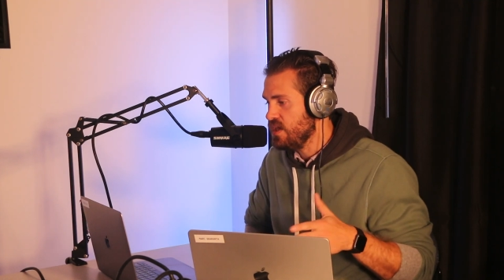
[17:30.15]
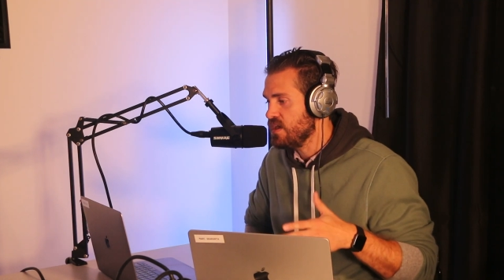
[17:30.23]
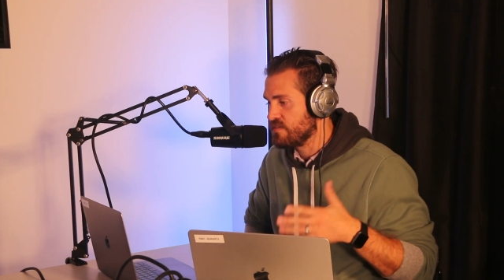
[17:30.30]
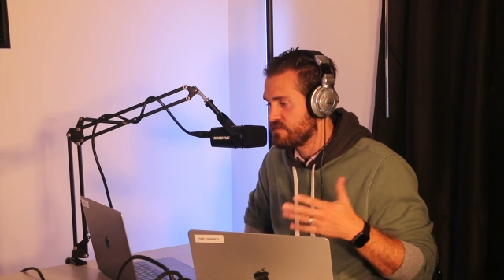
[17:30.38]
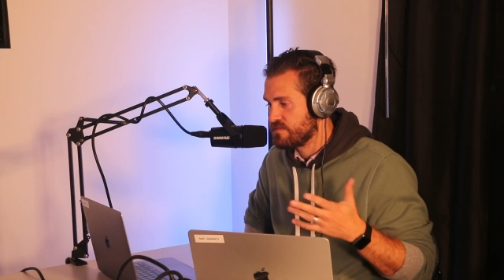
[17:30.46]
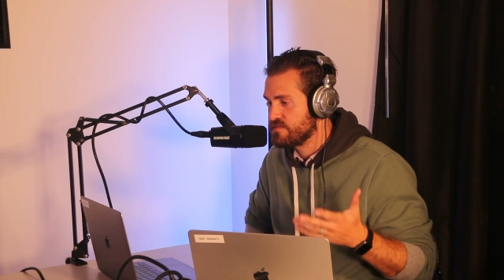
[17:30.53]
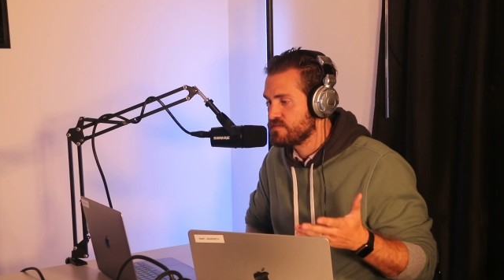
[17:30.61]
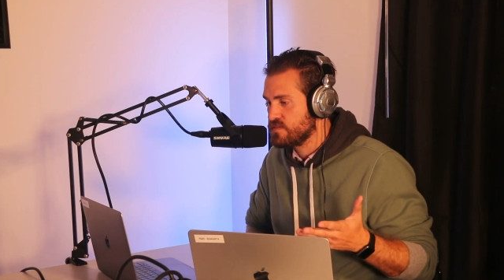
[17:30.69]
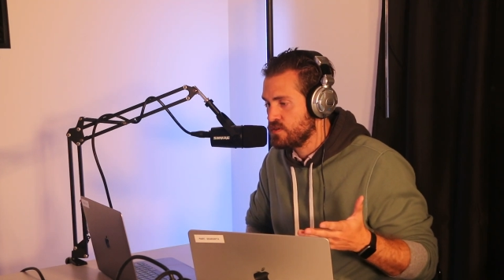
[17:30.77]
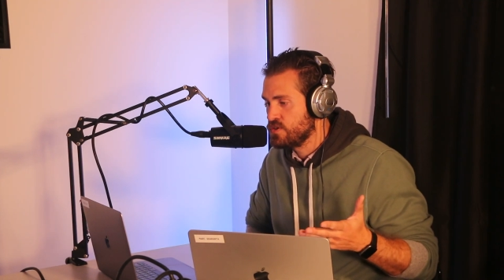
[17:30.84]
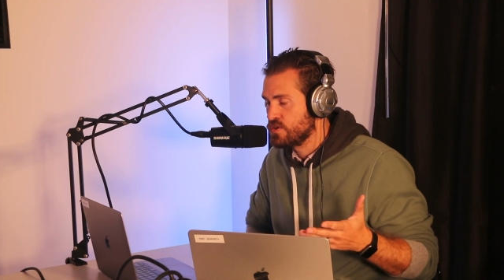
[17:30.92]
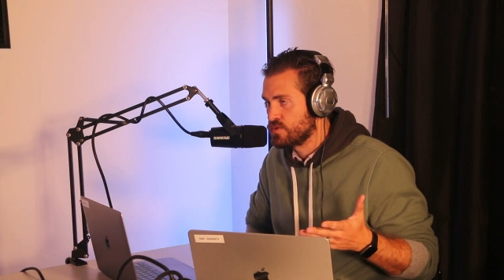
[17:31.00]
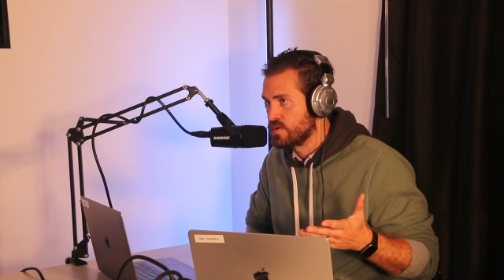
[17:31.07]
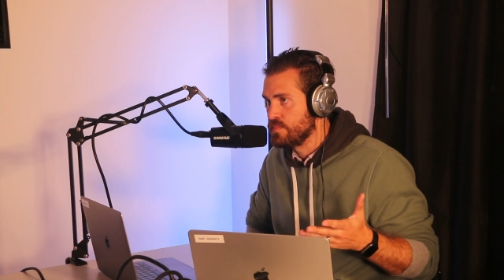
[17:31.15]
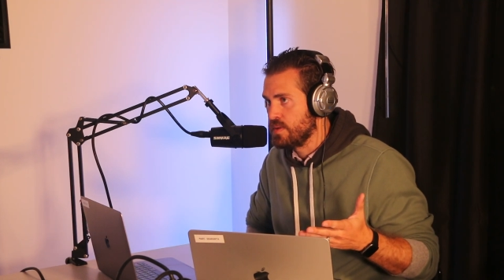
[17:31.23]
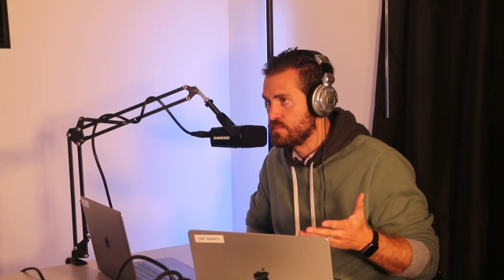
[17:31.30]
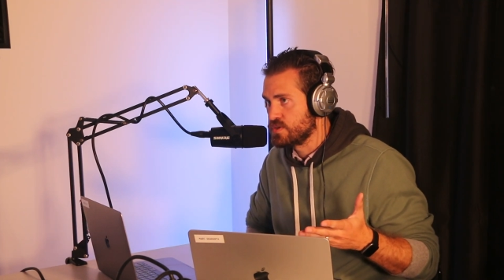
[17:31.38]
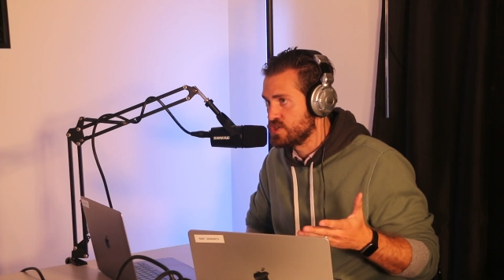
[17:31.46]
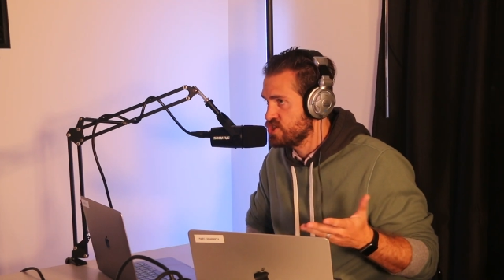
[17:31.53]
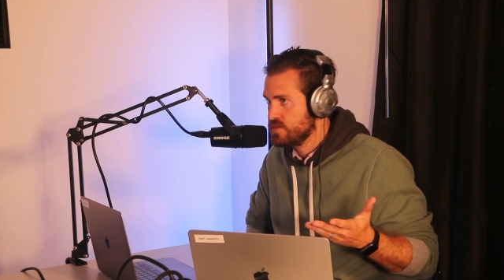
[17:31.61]
if you're
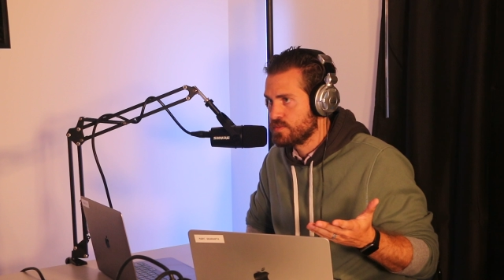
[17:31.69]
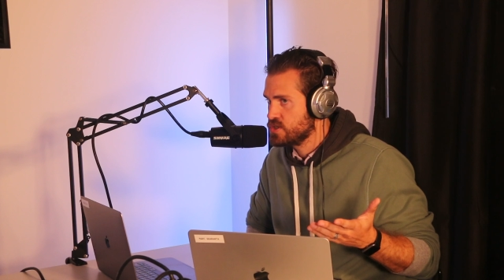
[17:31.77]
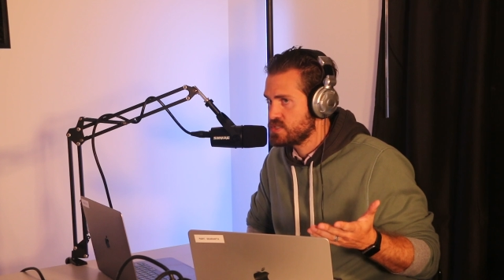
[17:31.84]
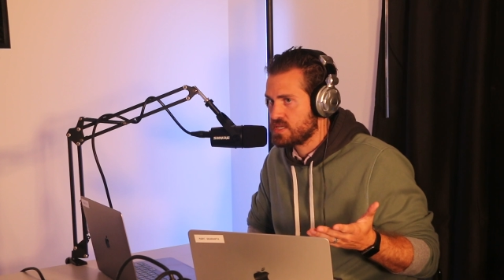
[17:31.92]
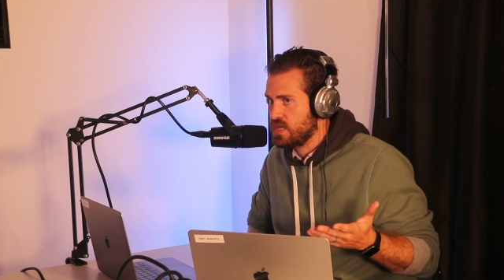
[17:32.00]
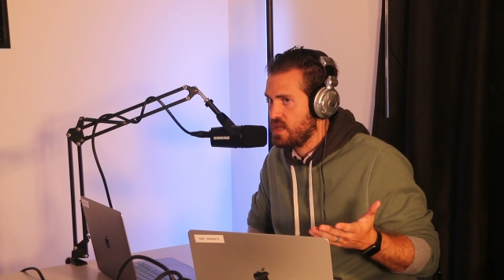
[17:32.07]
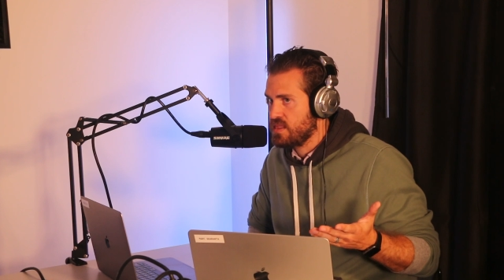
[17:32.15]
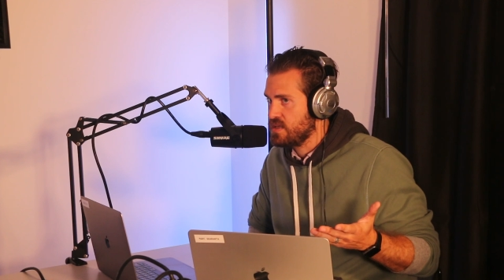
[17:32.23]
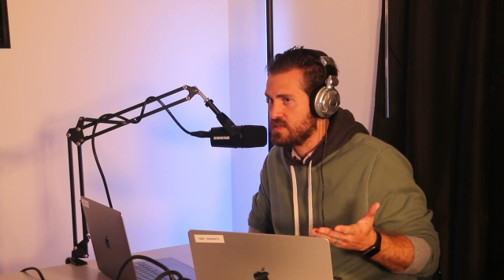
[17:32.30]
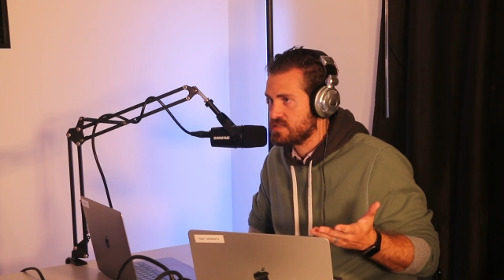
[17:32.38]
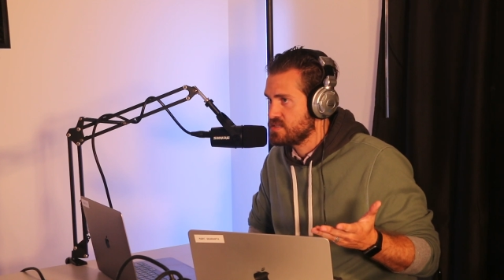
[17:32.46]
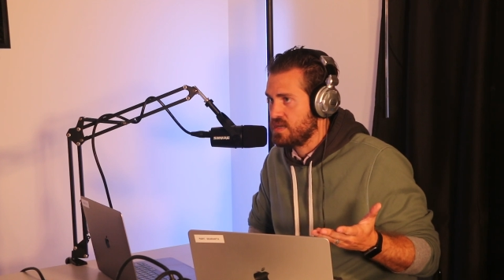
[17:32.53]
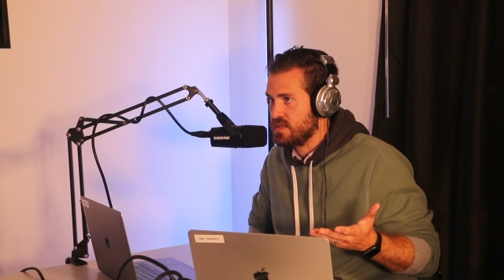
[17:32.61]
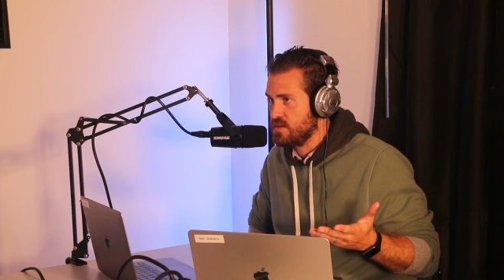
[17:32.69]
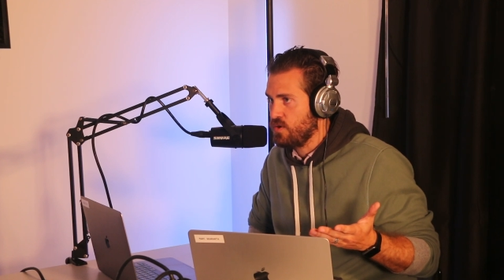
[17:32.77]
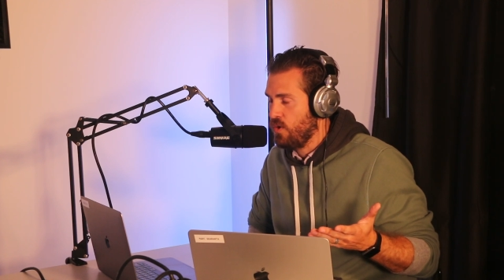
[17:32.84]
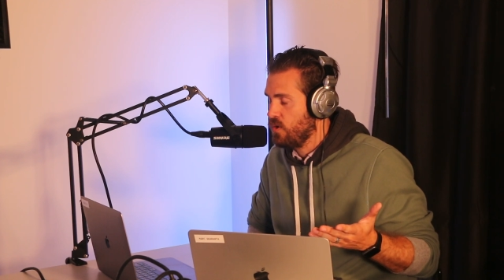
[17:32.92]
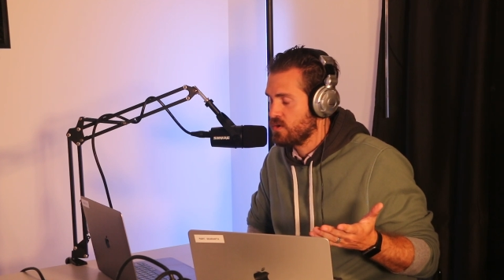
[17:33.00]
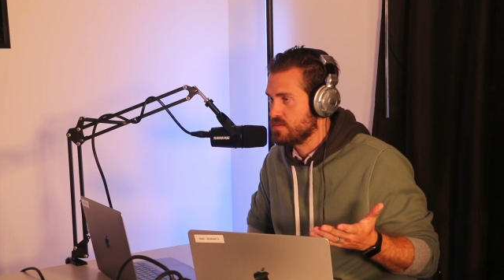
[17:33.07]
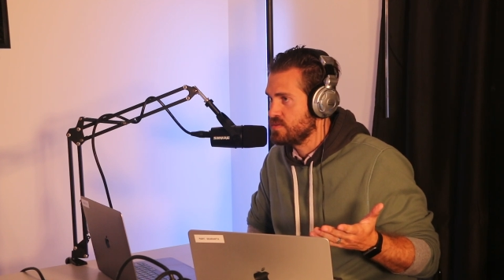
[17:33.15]
remembered, Jim Irsay, I think, said
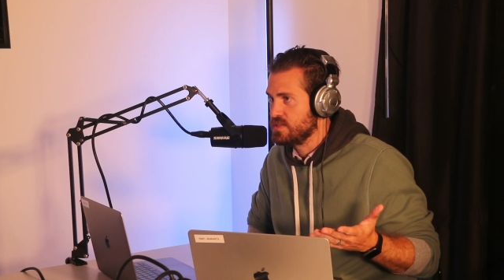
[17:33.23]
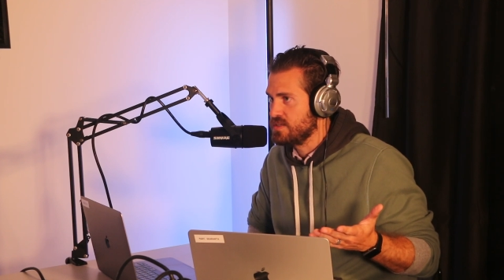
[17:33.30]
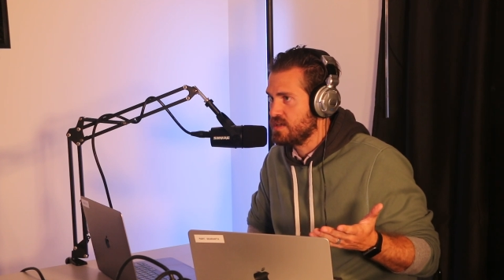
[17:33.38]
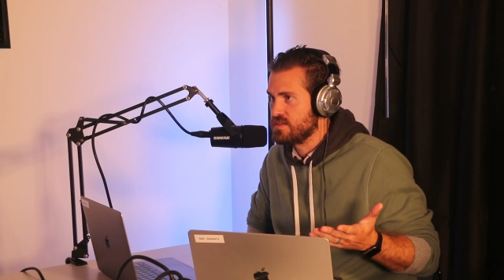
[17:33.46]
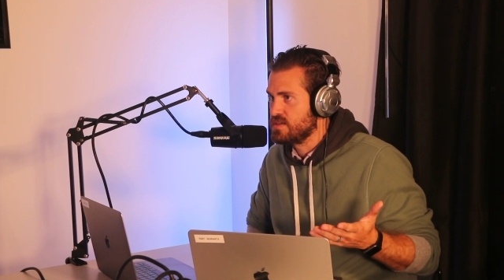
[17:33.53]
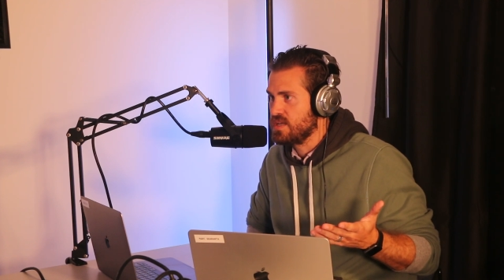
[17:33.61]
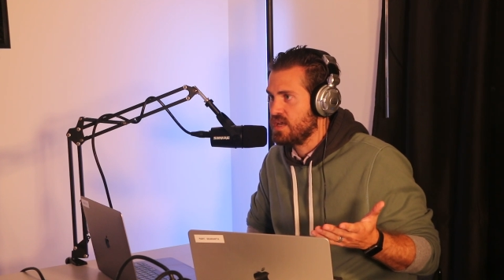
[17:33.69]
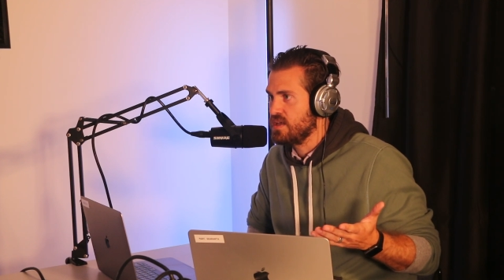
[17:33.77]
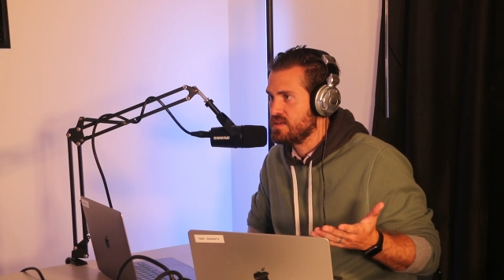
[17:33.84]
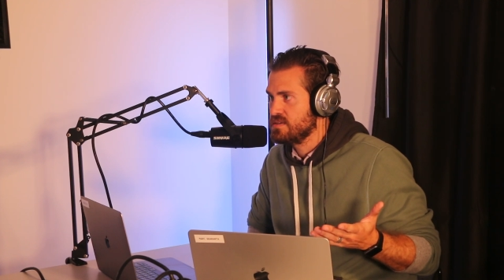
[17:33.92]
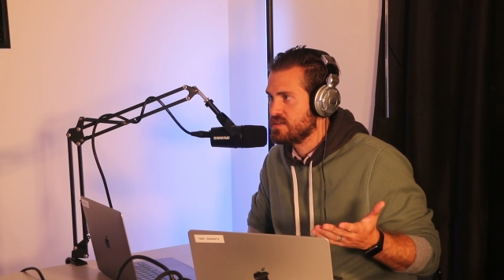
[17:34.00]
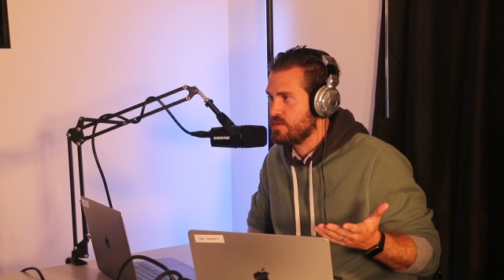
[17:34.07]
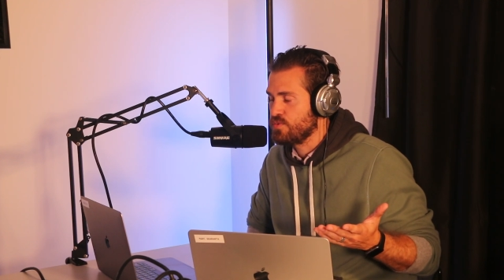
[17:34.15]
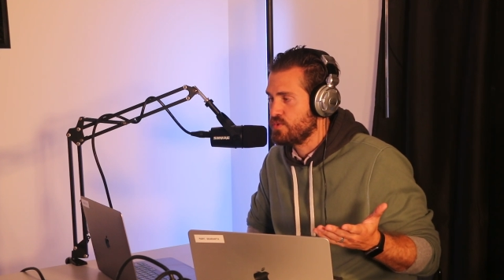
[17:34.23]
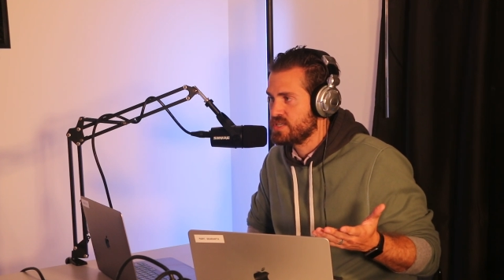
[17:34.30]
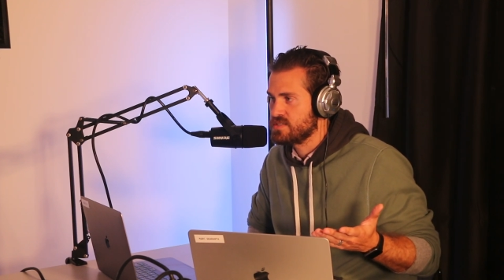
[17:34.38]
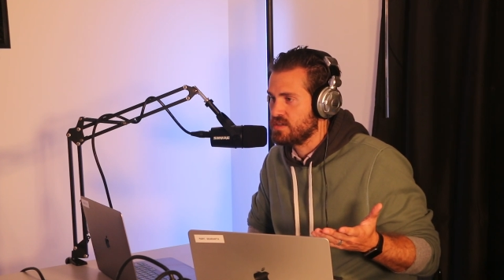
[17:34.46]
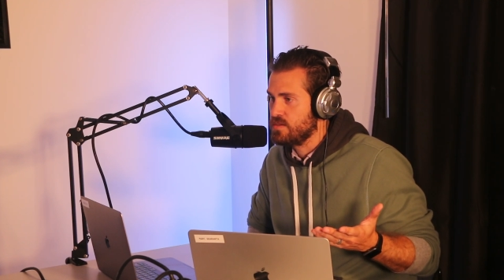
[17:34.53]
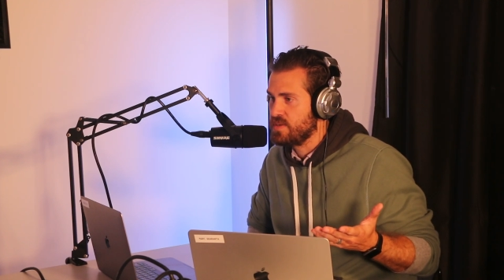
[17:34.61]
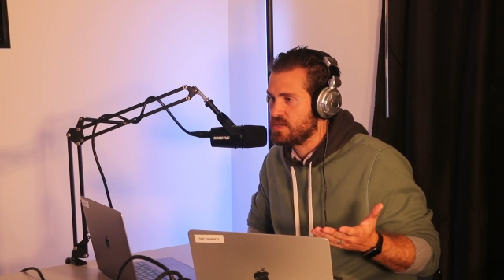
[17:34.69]
it horribly the other day, a couple
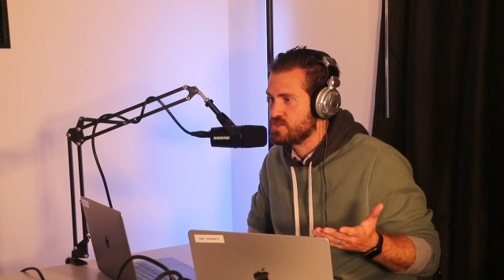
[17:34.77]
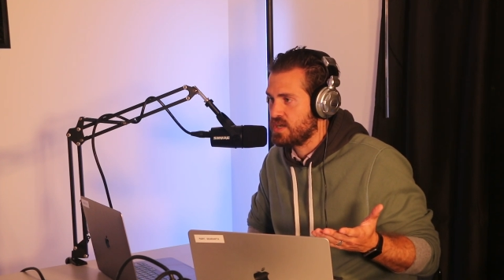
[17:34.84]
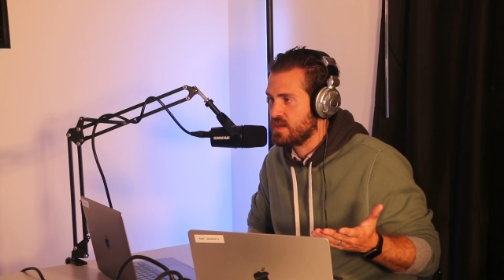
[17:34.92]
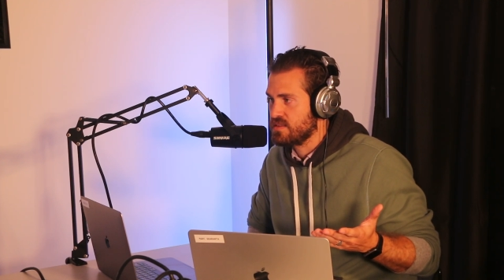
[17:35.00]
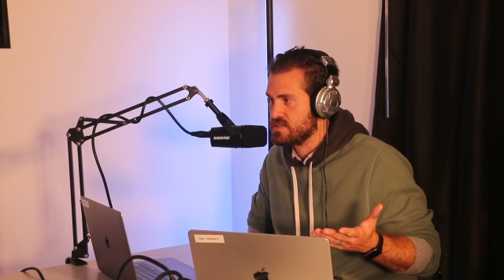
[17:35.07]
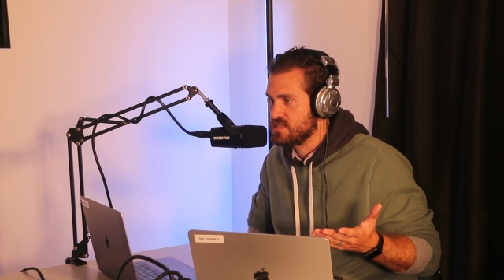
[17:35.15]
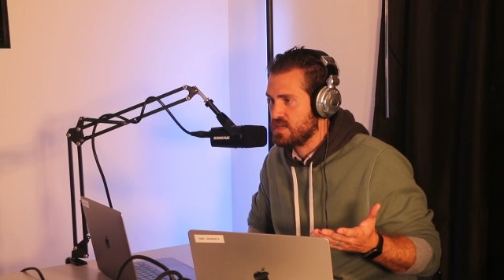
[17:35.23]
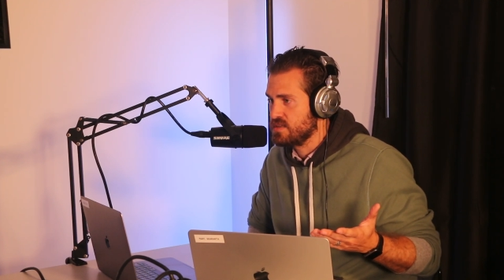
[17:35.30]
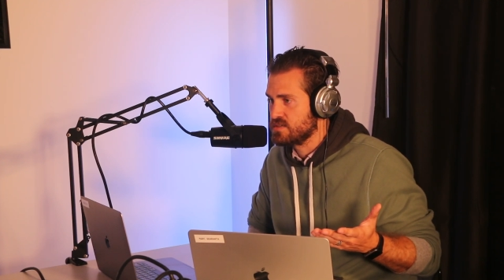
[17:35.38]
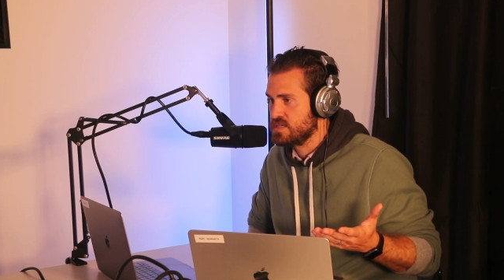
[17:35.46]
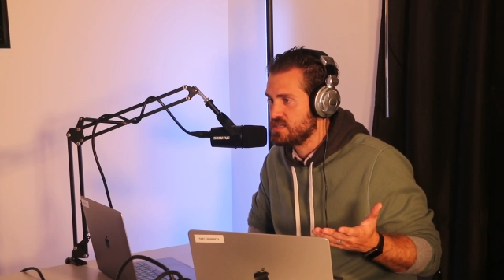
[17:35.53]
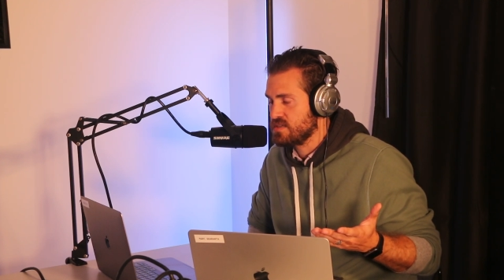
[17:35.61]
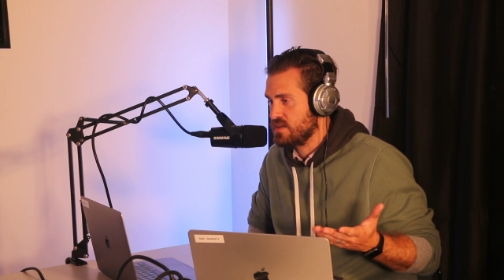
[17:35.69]
weeks ago, about Jonathan Taylor.